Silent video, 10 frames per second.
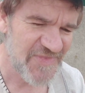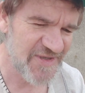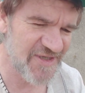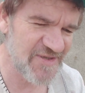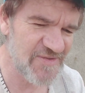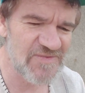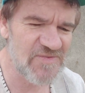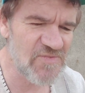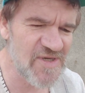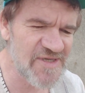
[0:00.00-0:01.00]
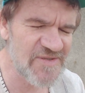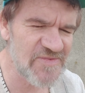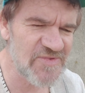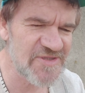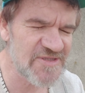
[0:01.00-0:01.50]
Now, why
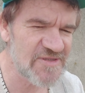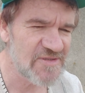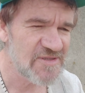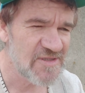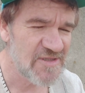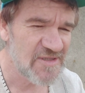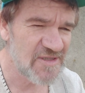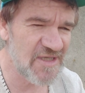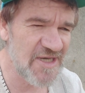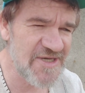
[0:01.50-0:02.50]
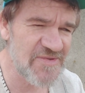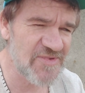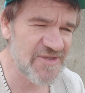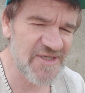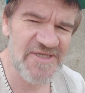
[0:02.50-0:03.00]
would
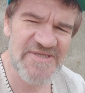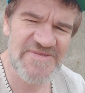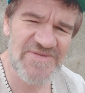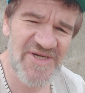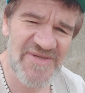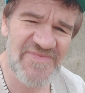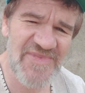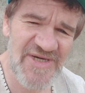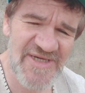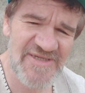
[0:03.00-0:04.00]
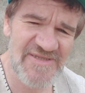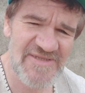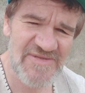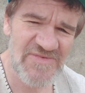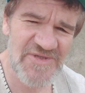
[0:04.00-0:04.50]
anyone in his right
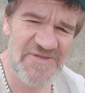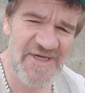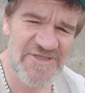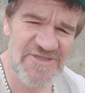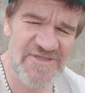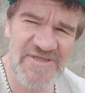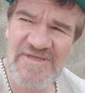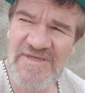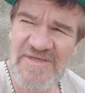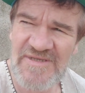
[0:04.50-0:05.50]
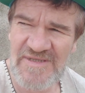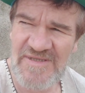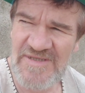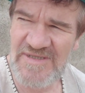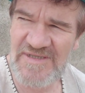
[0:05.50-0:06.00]
mind want to actually
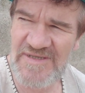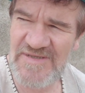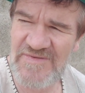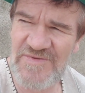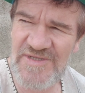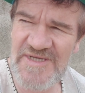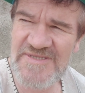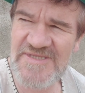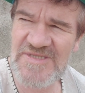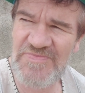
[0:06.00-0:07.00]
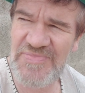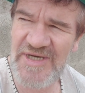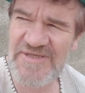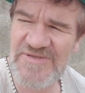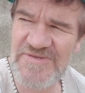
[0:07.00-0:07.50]
release this
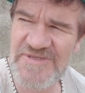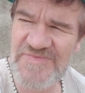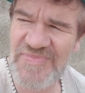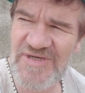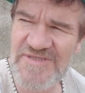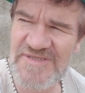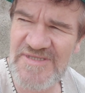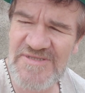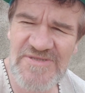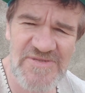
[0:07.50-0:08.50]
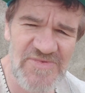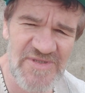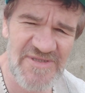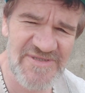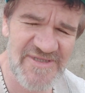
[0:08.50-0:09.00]
Pandora's box into the
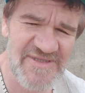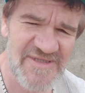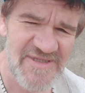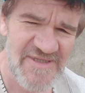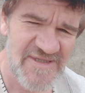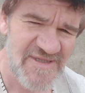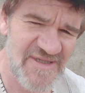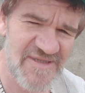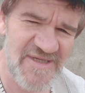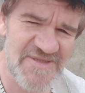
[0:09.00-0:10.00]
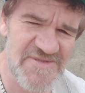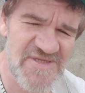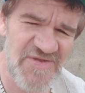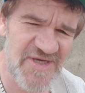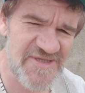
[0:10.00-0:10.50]
world and kill hundreds
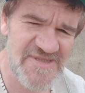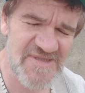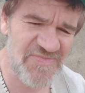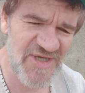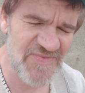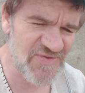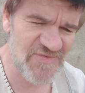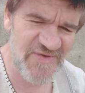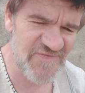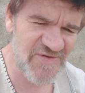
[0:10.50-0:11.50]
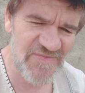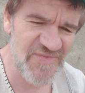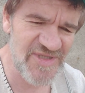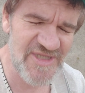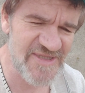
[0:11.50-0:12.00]
of thousands of people, if not
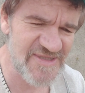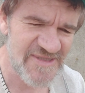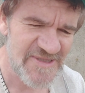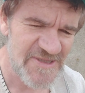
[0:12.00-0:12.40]
millions?